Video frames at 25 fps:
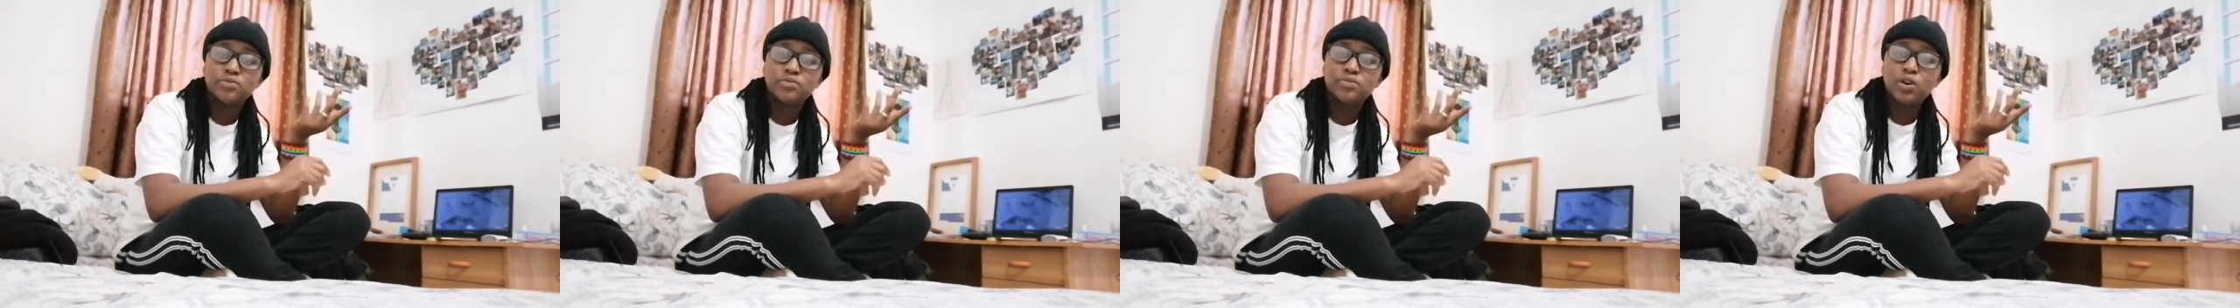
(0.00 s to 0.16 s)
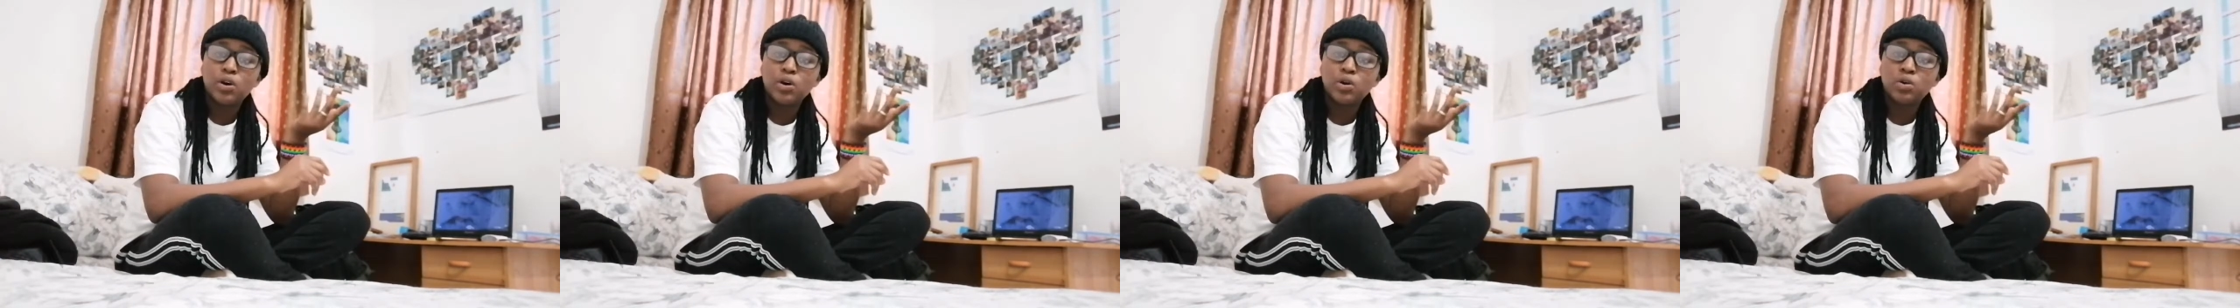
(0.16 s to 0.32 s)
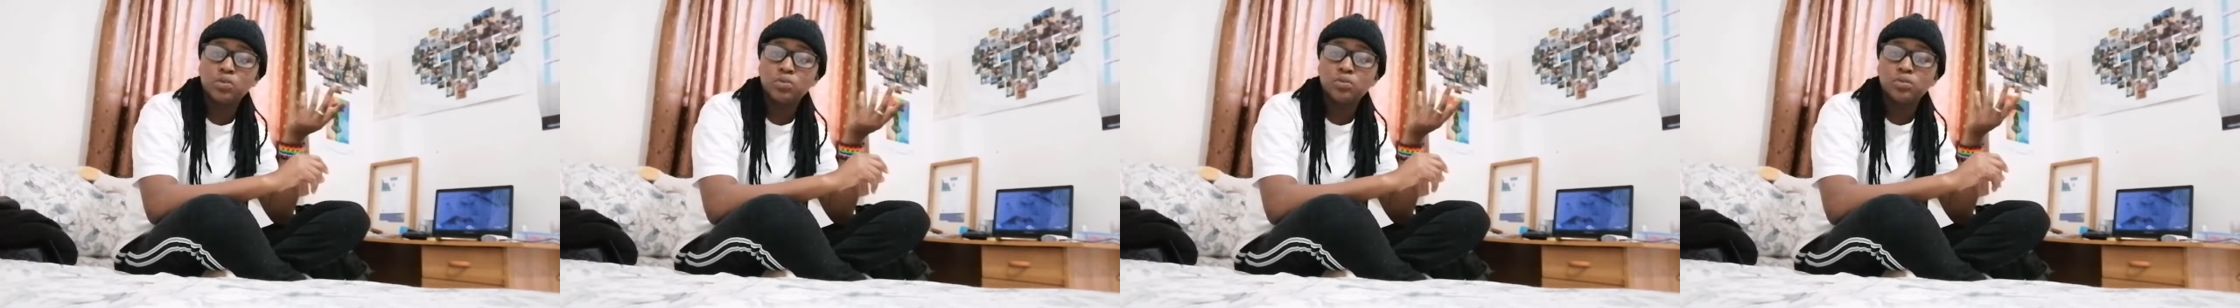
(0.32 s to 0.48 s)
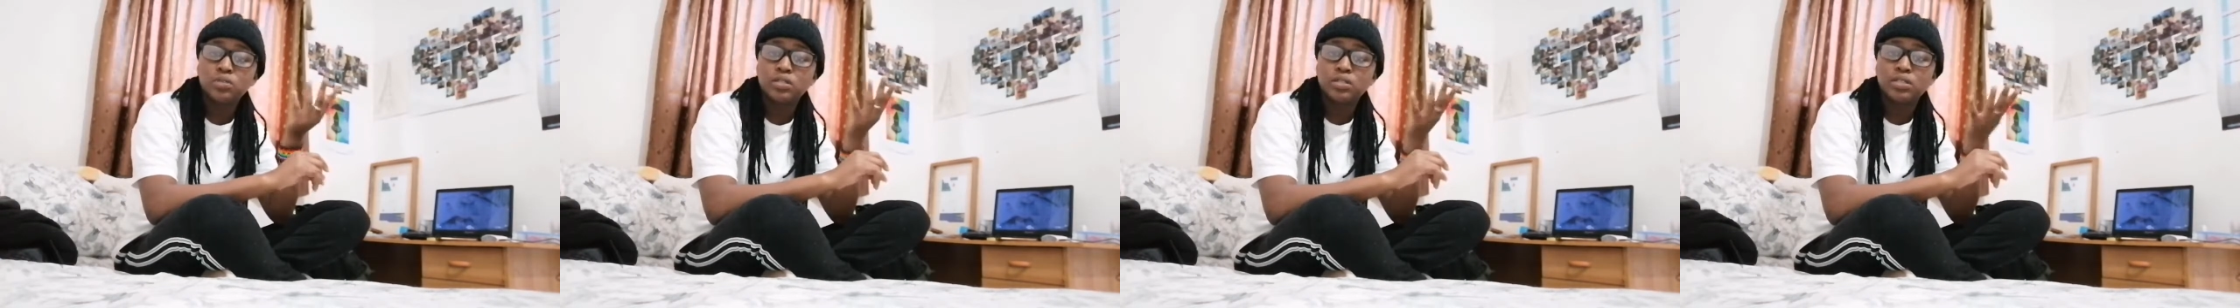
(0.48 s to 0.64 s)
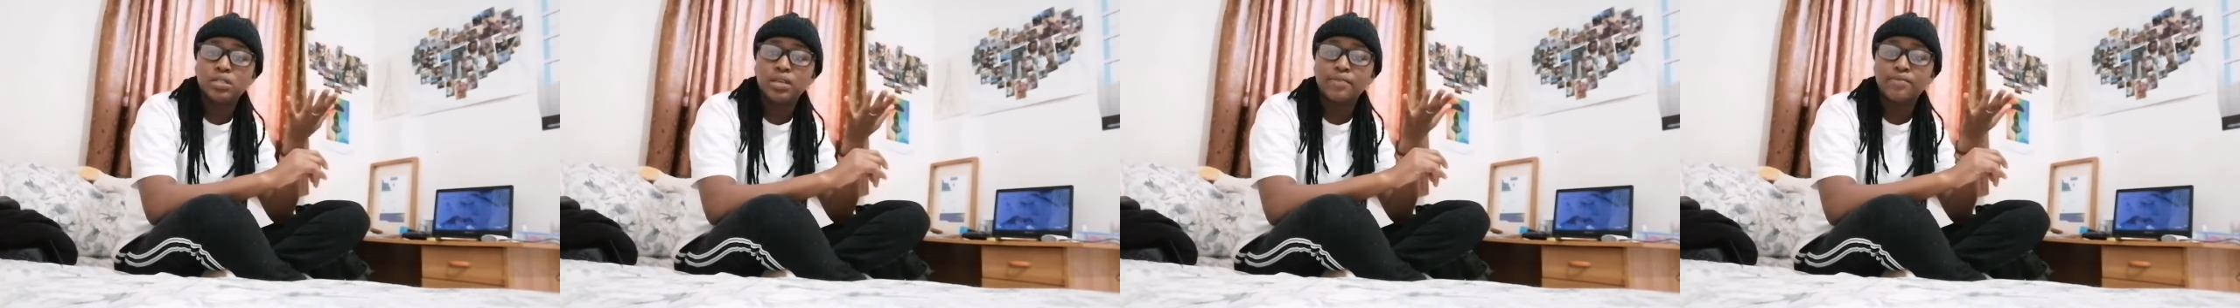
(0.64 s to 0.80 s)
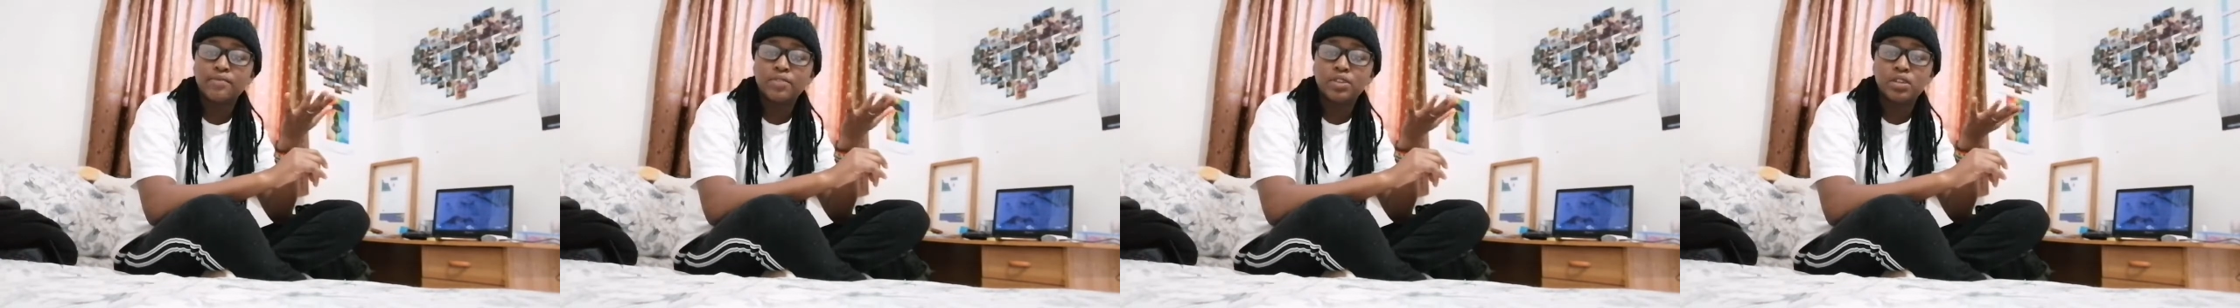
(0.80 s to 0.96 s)
phone
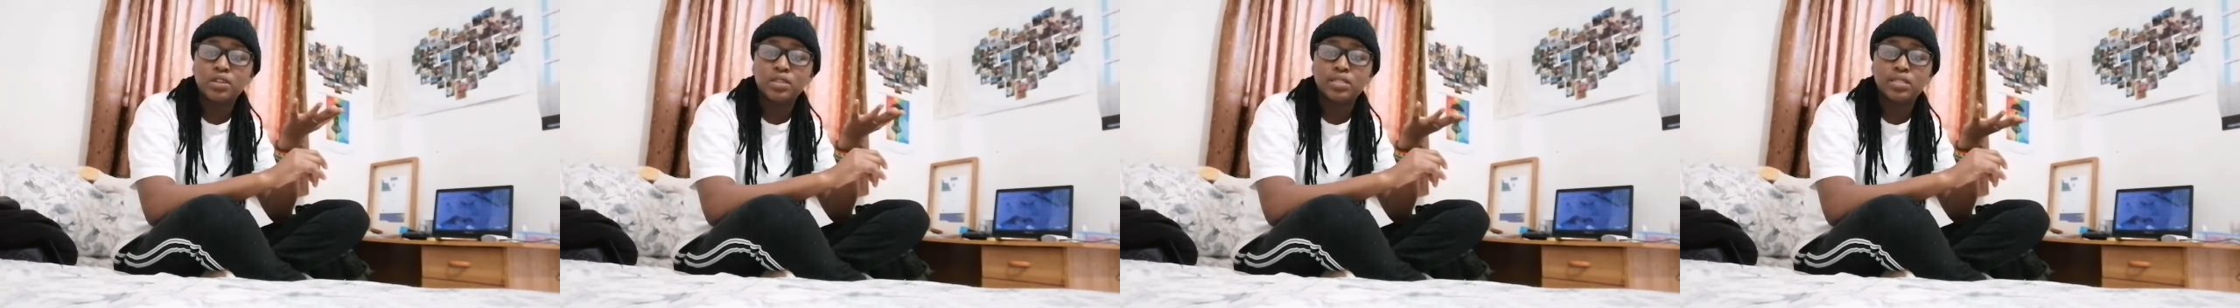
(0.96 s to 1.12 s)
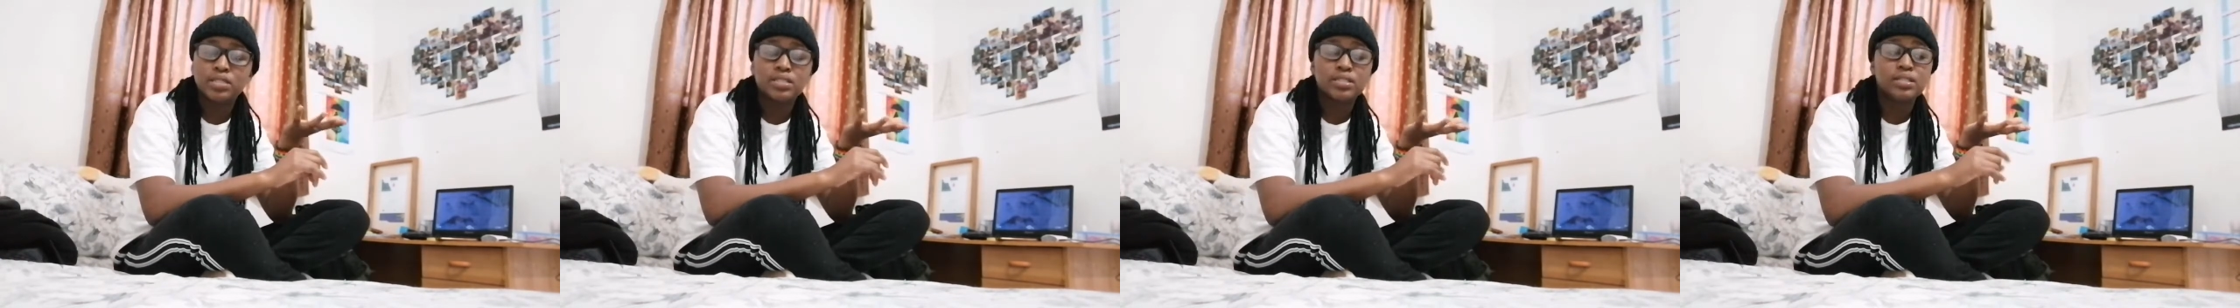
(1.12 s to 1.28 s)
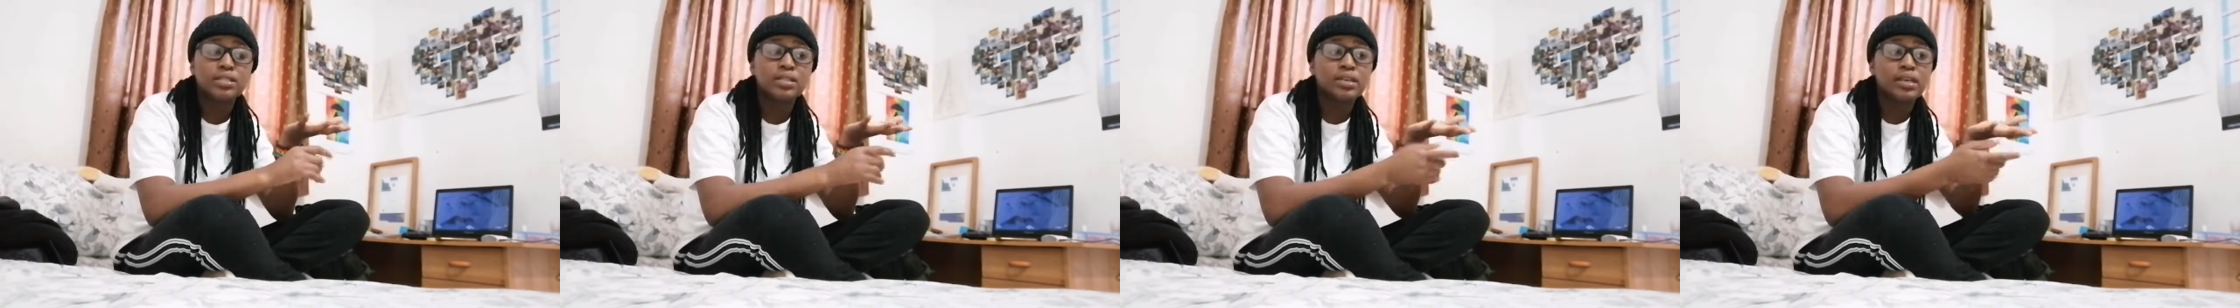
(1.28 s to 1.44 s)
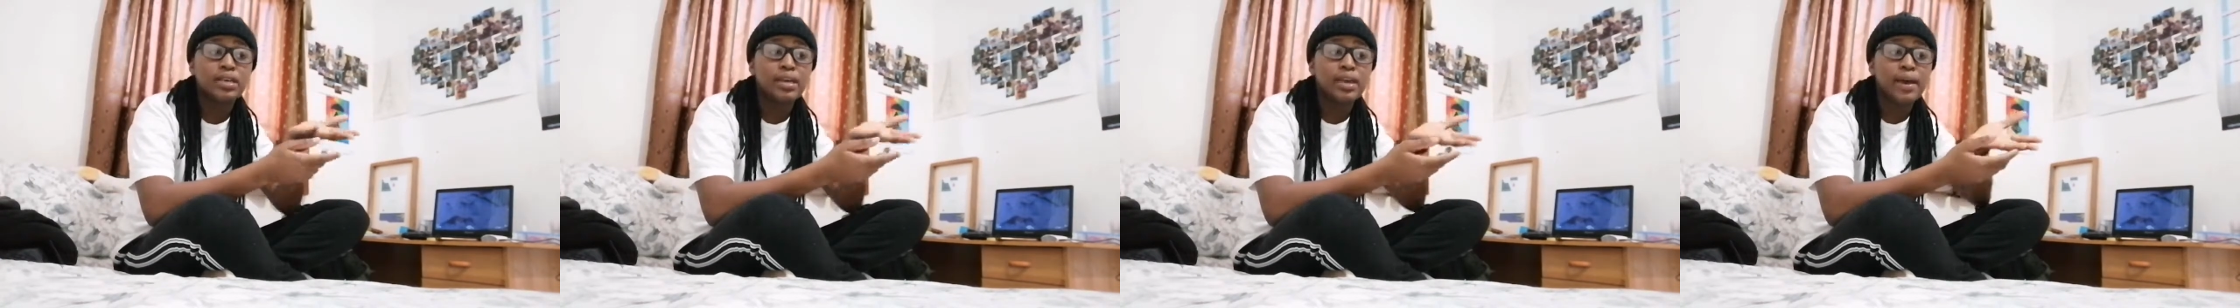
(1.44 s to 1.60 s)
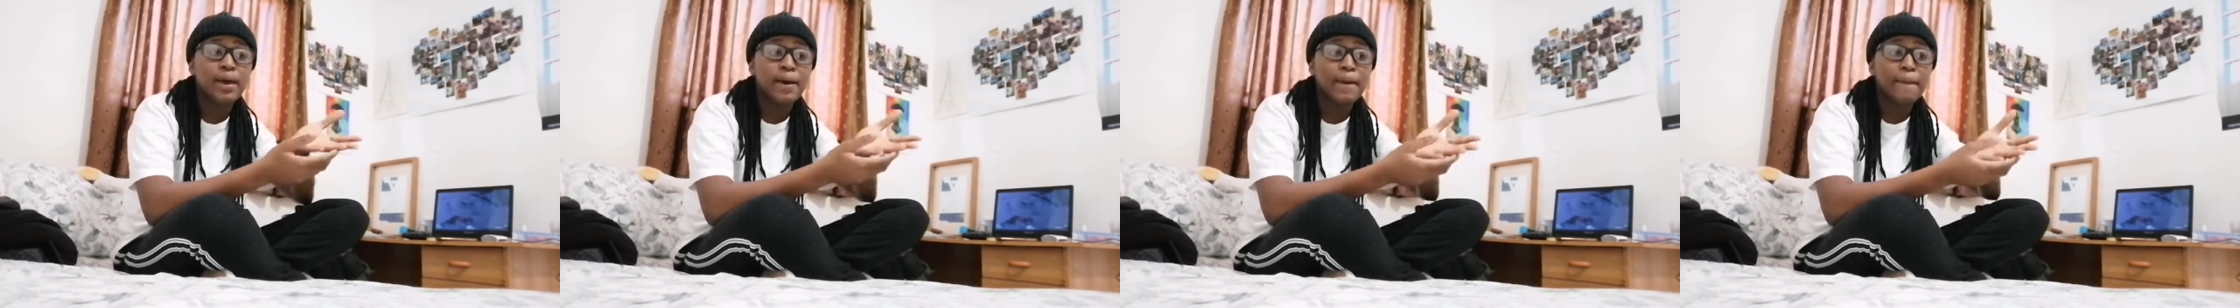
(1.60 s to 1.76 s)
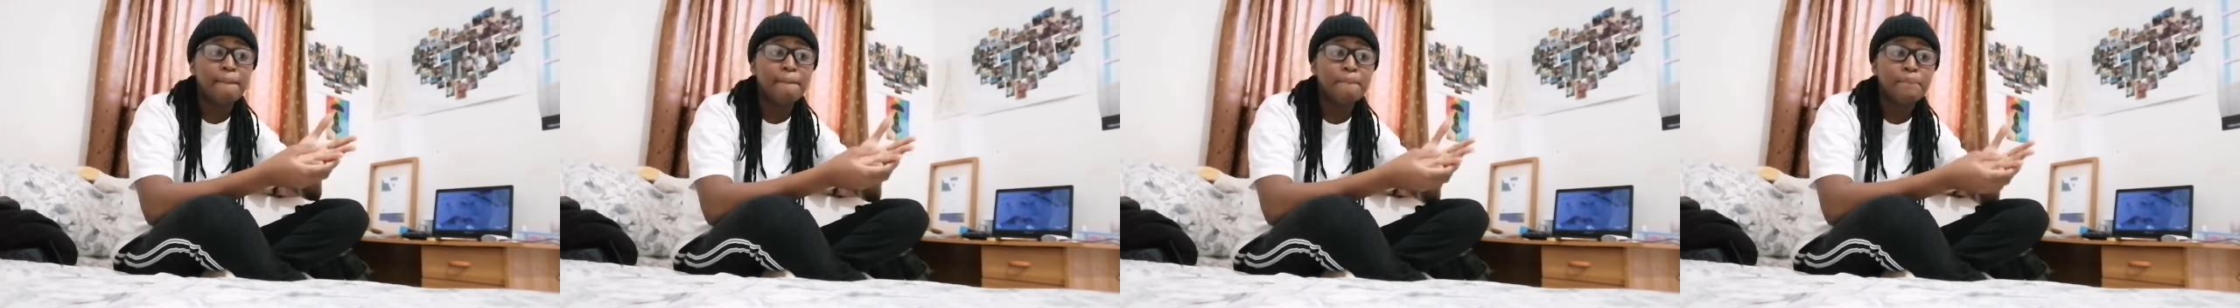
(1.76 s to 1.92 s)
some videos are still
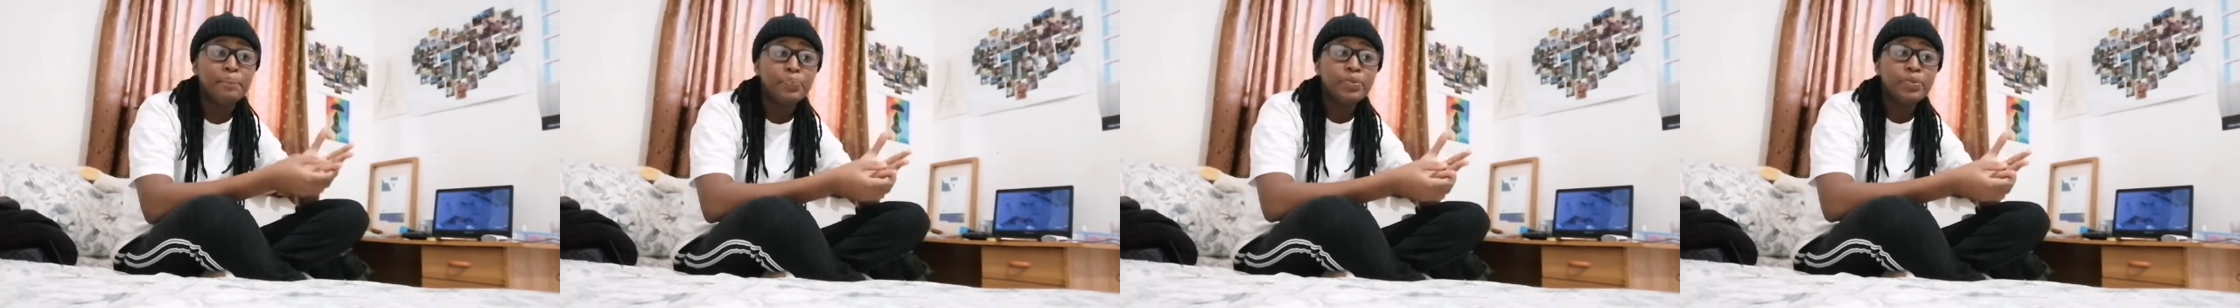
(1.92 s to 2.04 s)
here